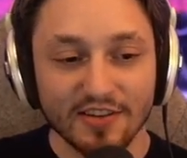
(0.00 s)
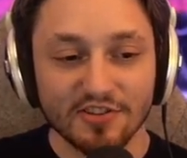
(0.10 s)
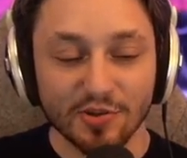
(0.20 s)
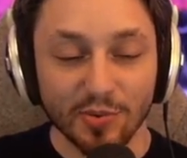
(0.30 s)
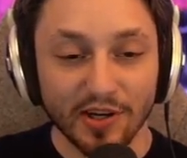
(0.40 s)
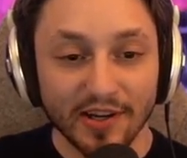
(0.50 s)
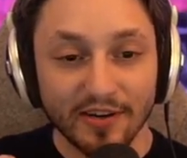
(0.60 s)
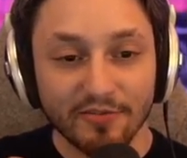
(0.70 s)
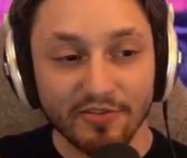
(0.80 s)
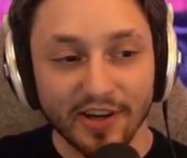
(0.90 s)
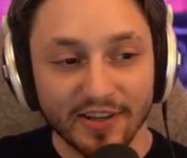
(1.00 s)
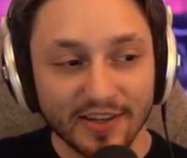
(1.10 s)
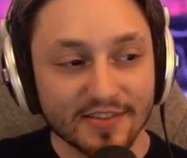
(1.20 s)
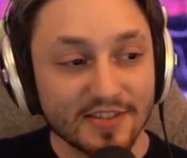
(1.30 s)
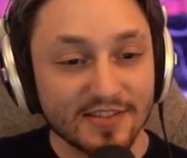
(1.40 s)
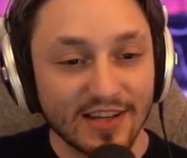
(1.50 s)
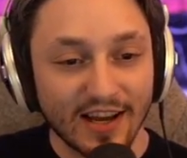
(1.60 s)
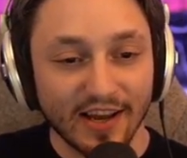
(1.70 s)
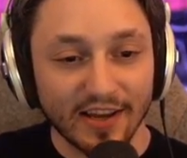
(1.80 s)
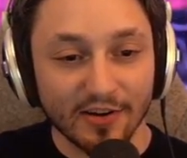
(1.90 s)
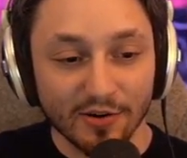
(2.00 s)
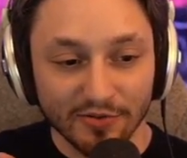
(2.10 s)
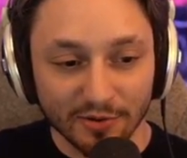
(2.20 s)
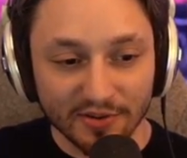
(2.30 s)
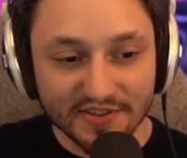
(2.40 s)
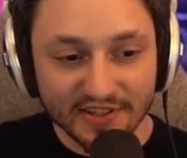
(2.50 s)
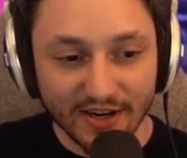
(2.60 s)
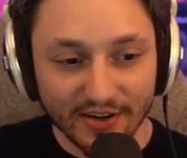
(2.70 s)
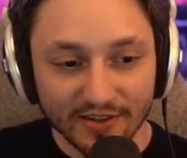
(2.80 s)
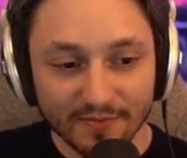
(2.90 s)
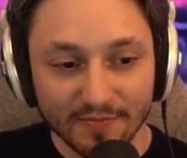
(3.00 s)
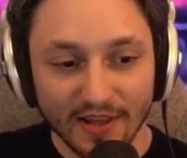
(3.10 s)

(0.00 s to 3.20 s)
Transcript: So we're going to get a Viking to deny Overlord scouting,